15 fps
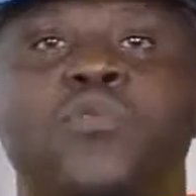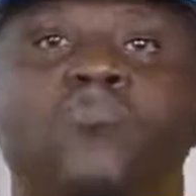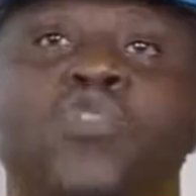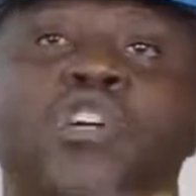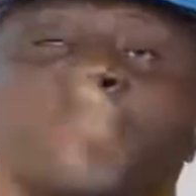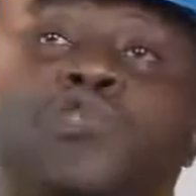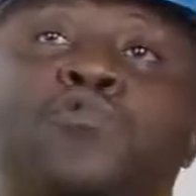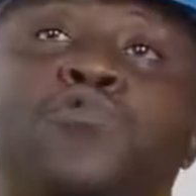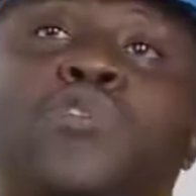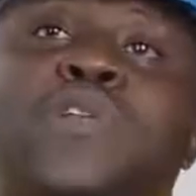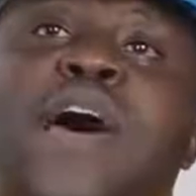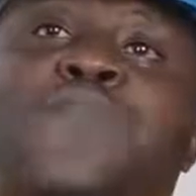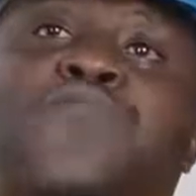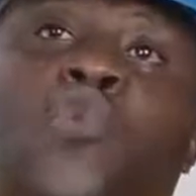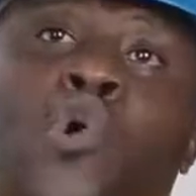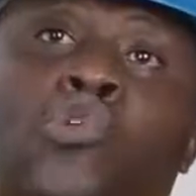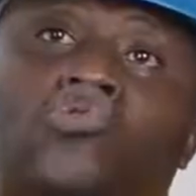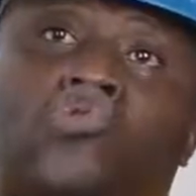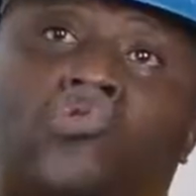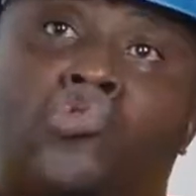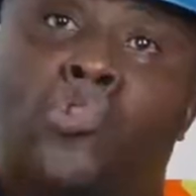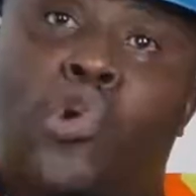which would have
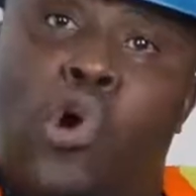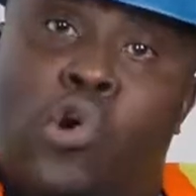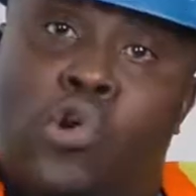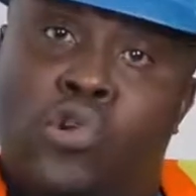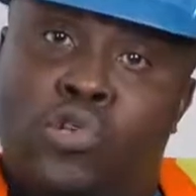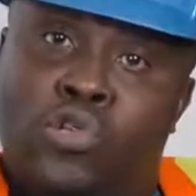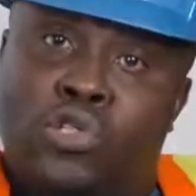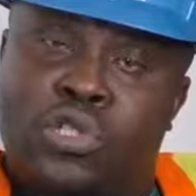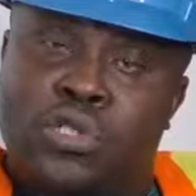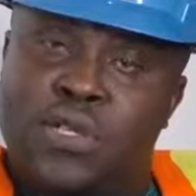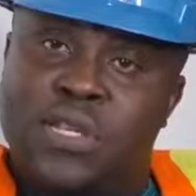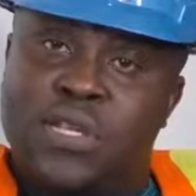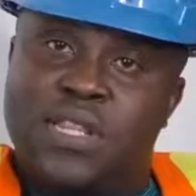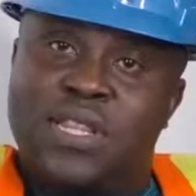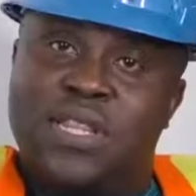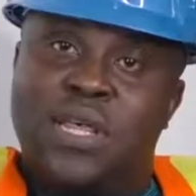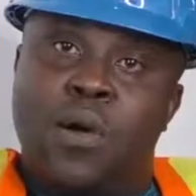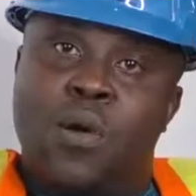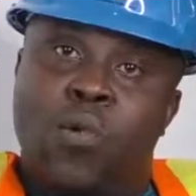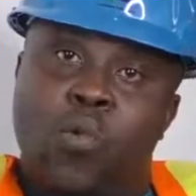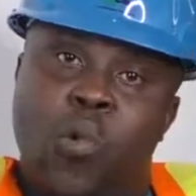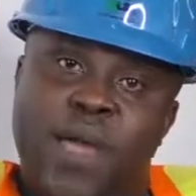controlled
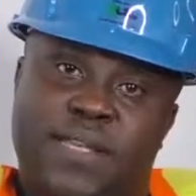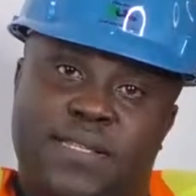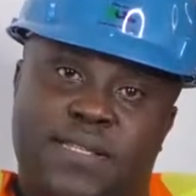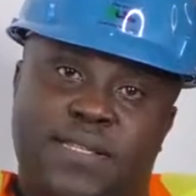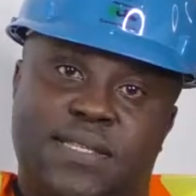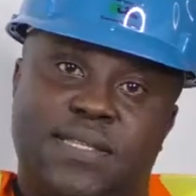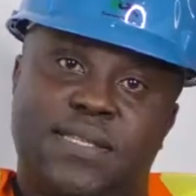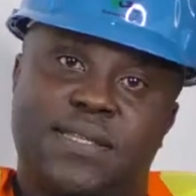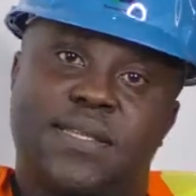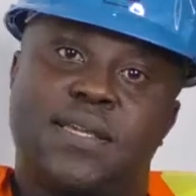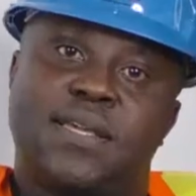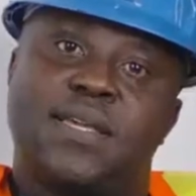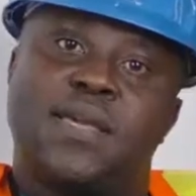the waste